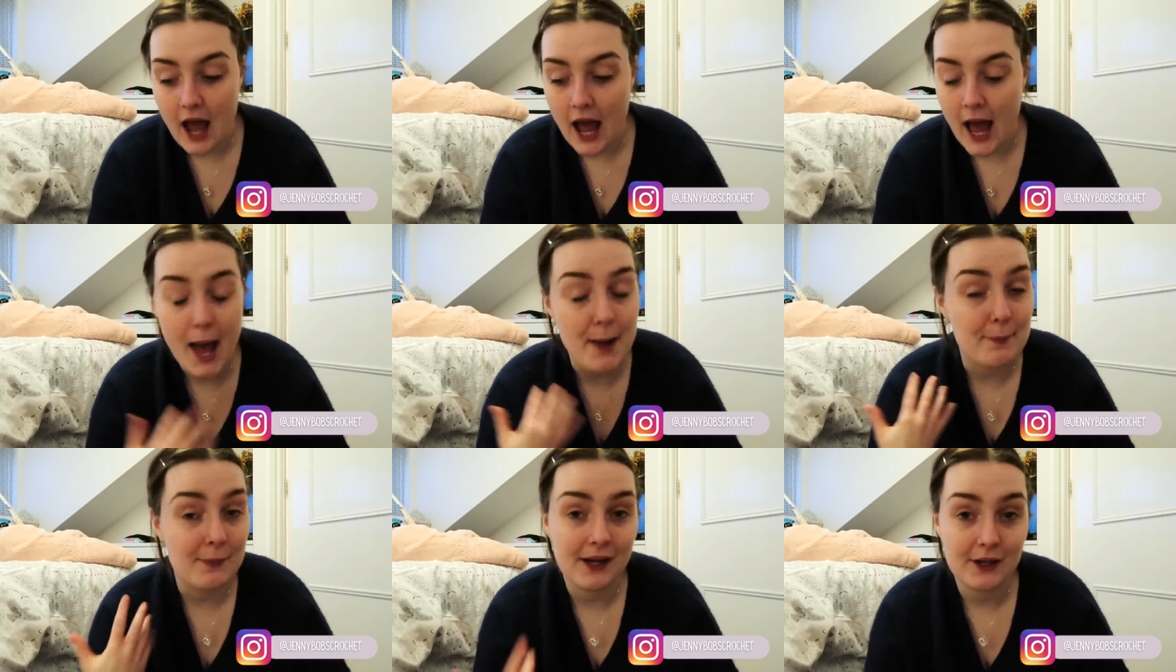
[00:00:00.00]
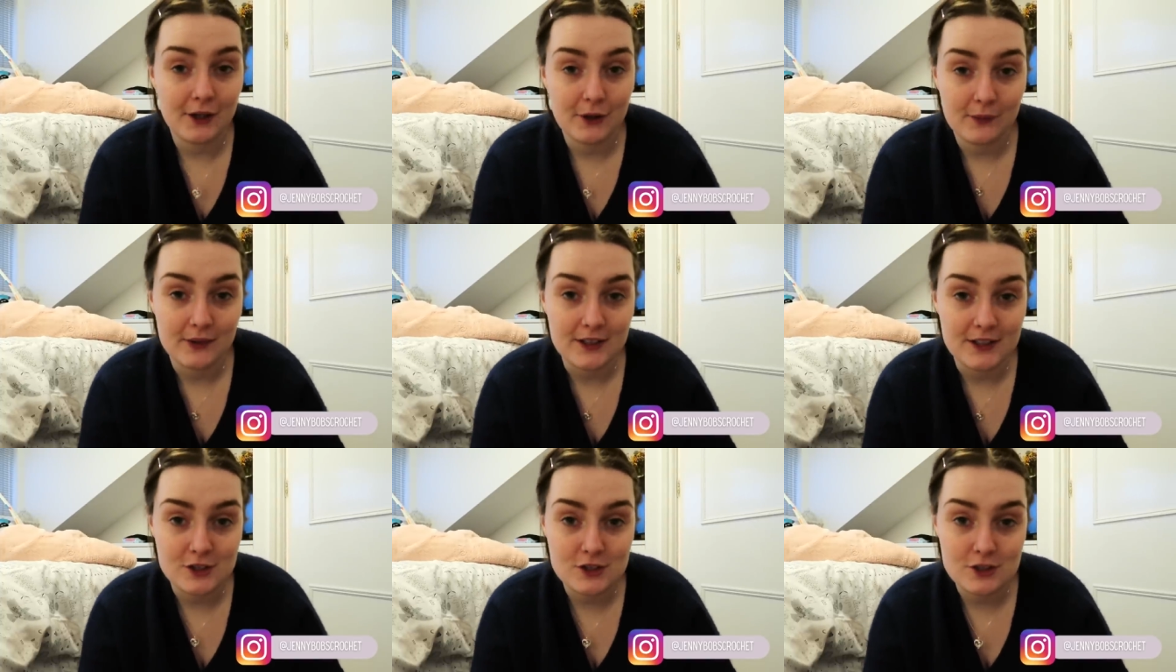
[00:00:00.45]
am I
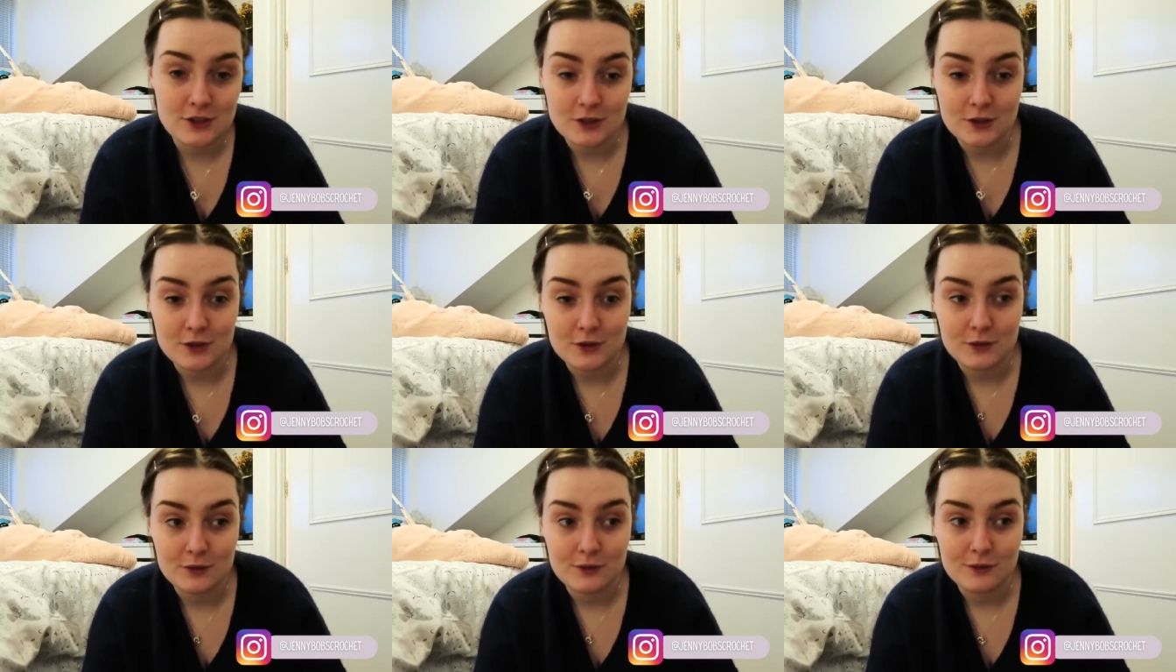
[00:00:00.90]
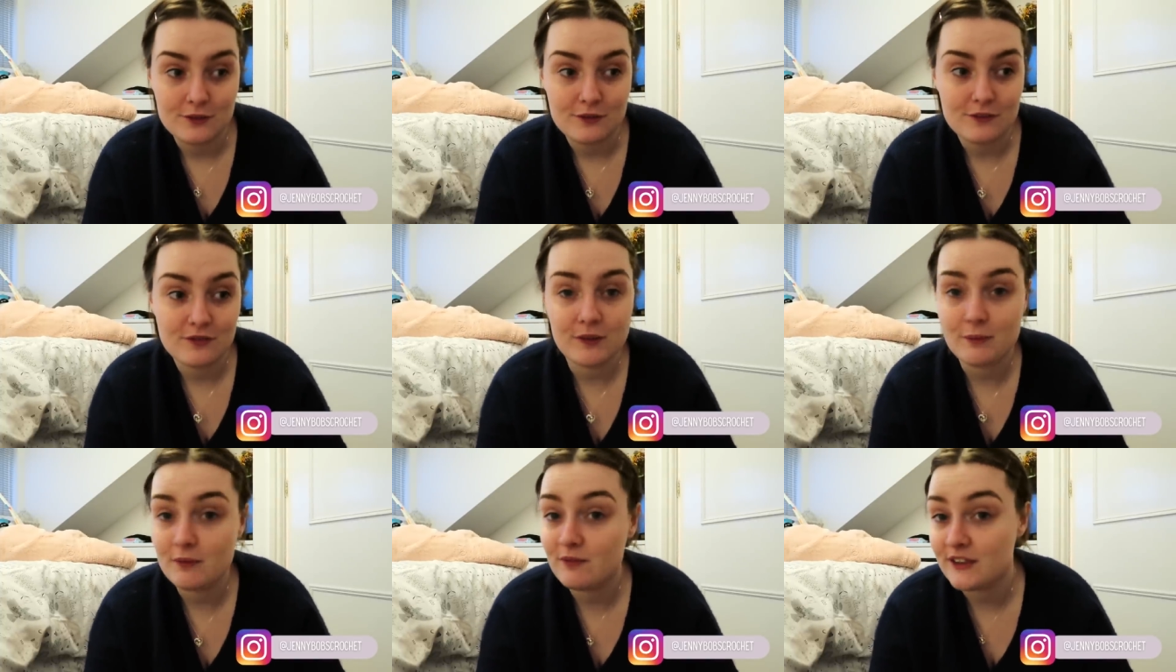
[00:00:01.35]
going to
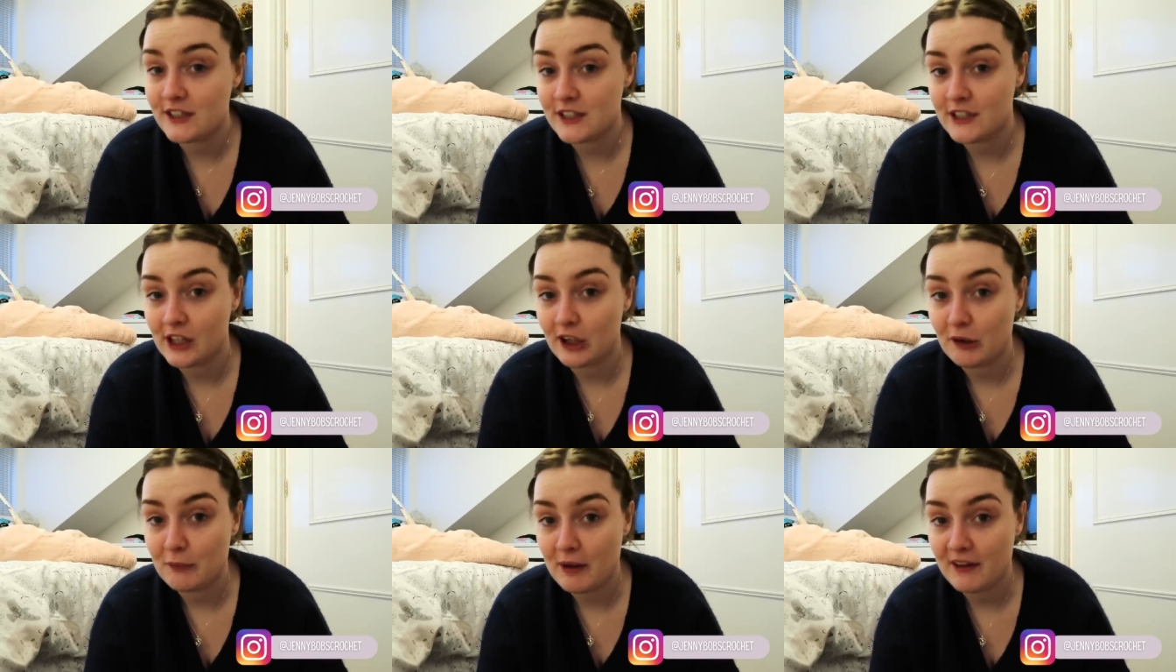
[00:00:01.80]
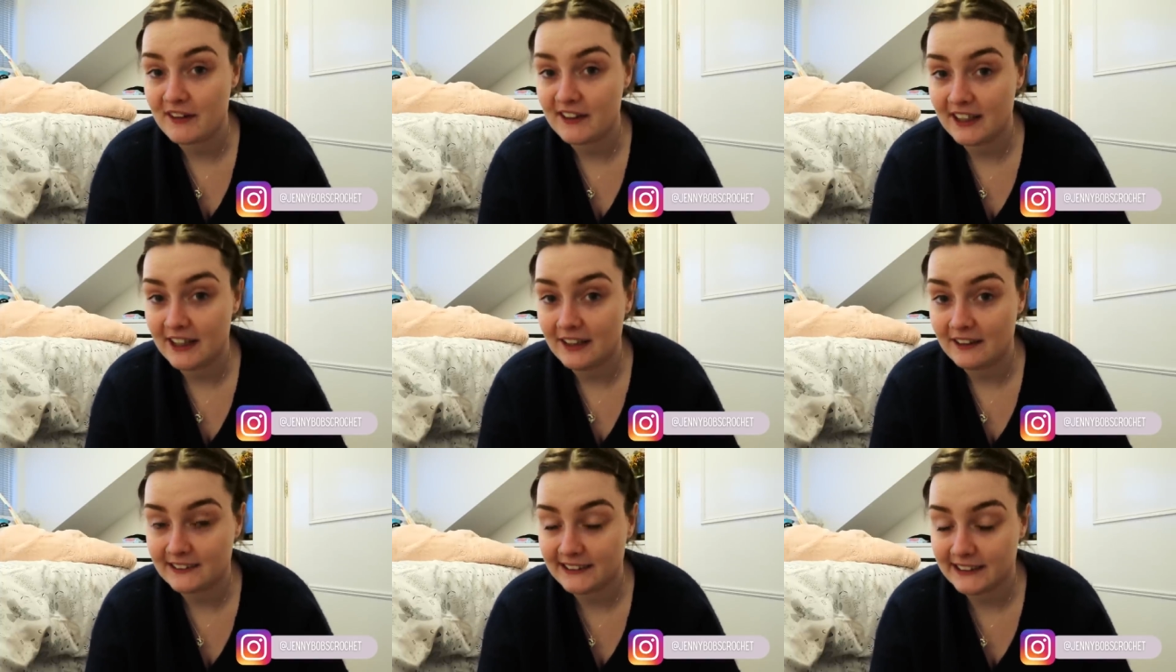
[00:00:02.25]
film a video about the
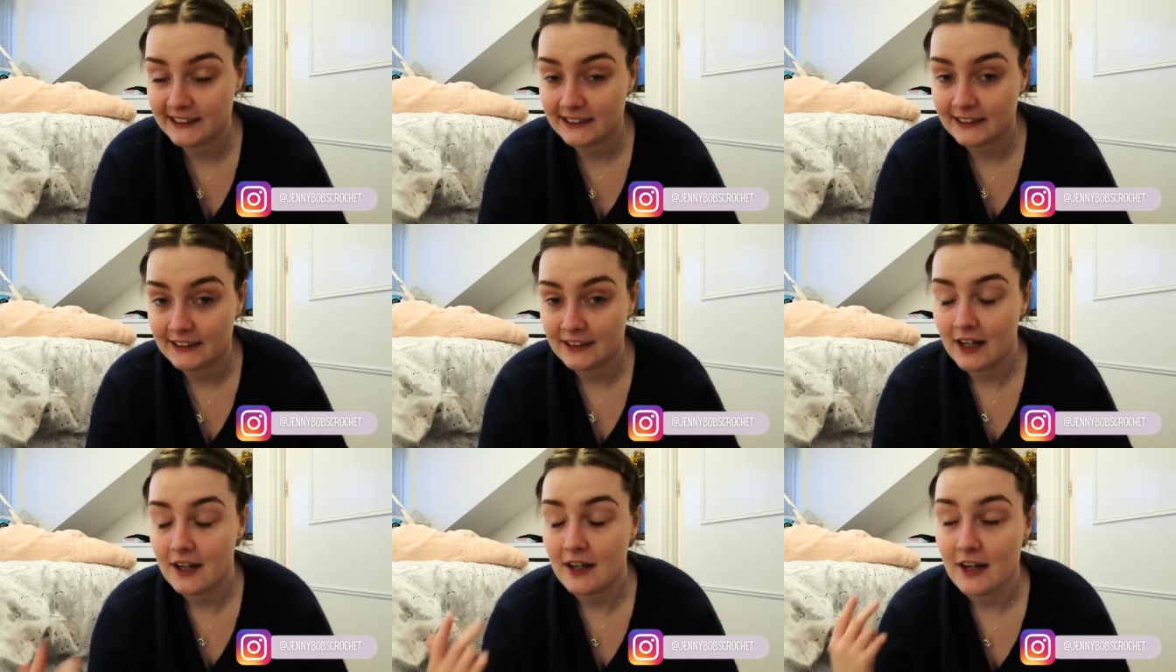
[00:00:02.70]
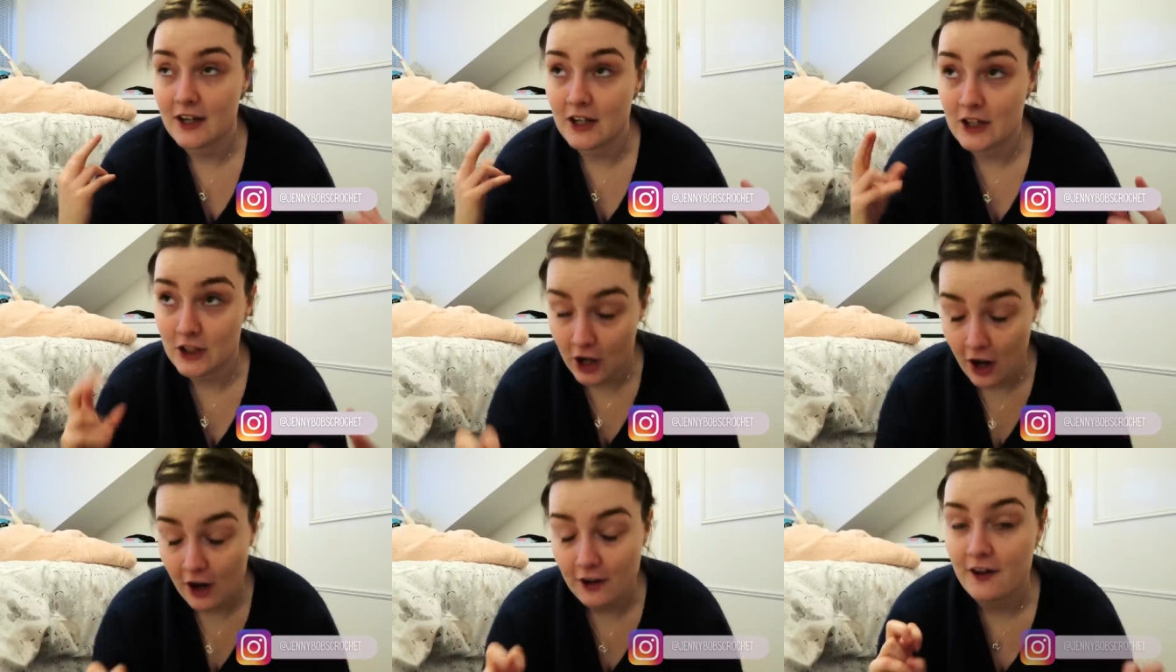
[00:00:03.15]
Aldi
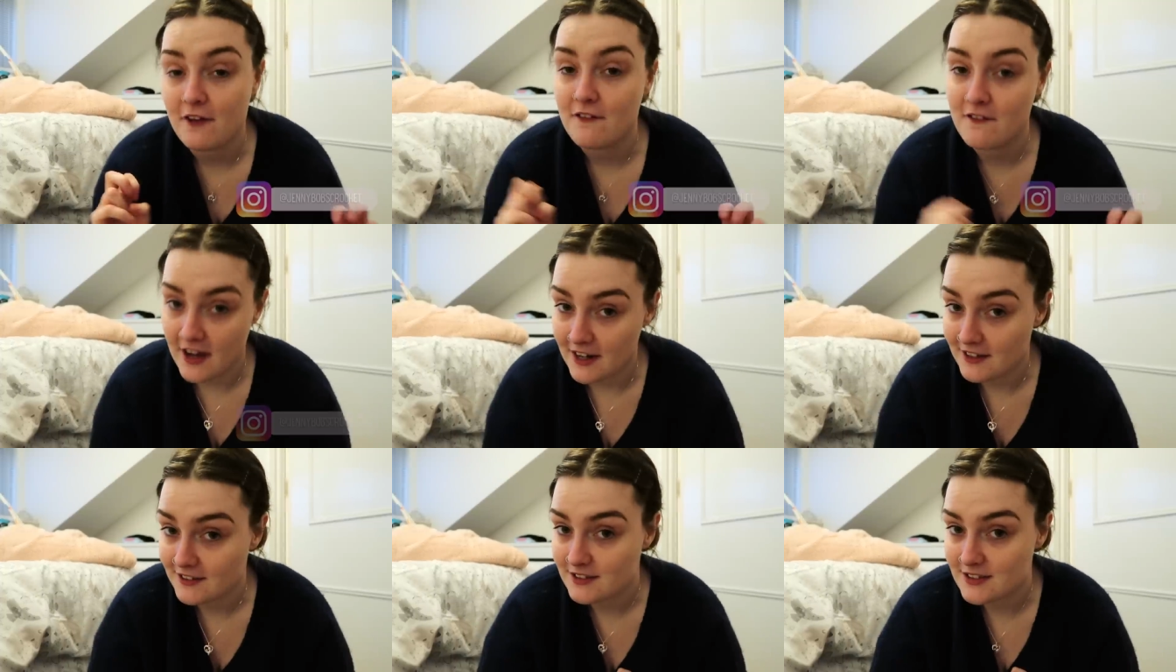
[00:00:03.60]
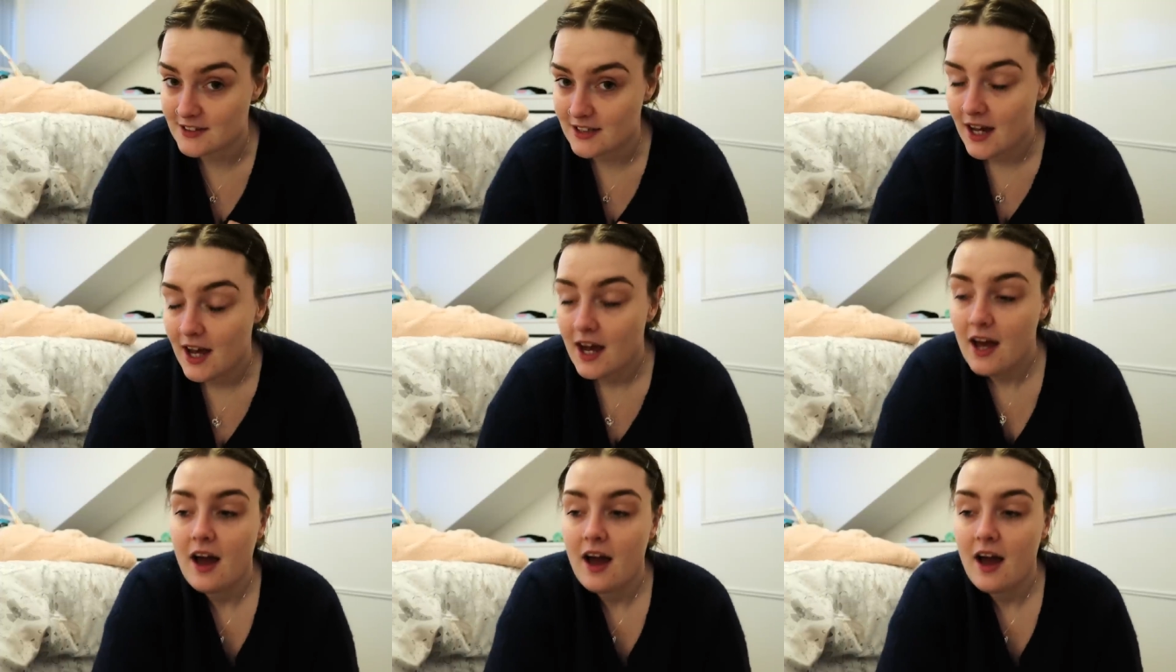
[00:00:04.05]
yarn event?